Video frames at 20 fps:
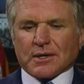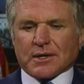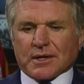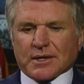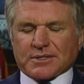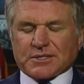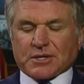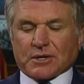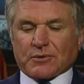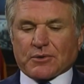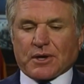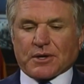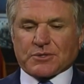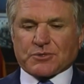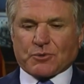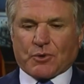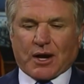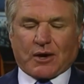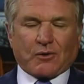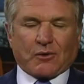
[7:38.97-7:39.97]
It's a, a
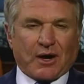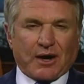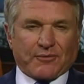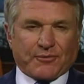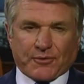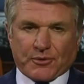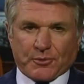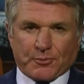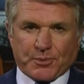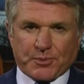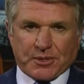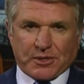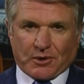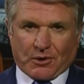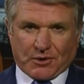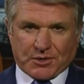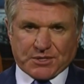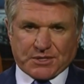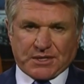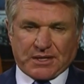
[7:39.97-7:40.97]
direct line from the
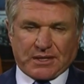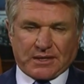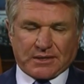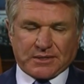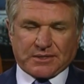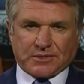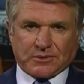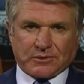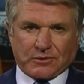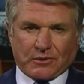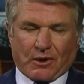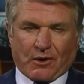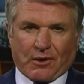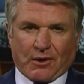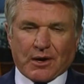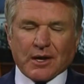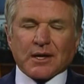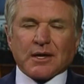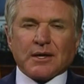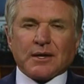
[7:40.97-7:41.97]
PRC into
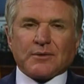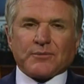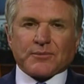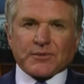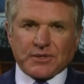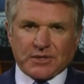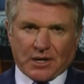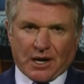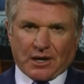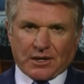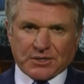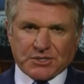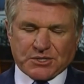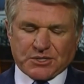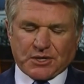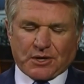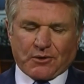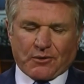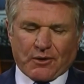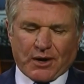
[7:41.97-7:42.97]
our youngest
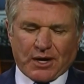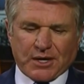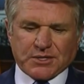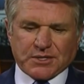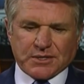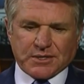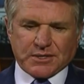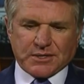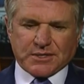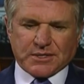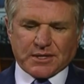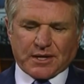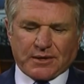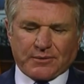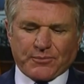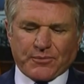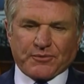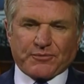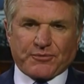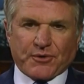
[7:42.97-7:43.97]
generation's uh,
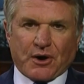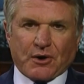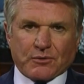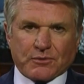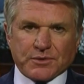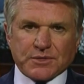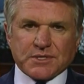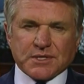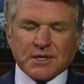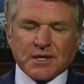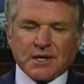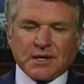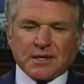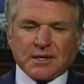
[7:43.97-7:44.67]
phones.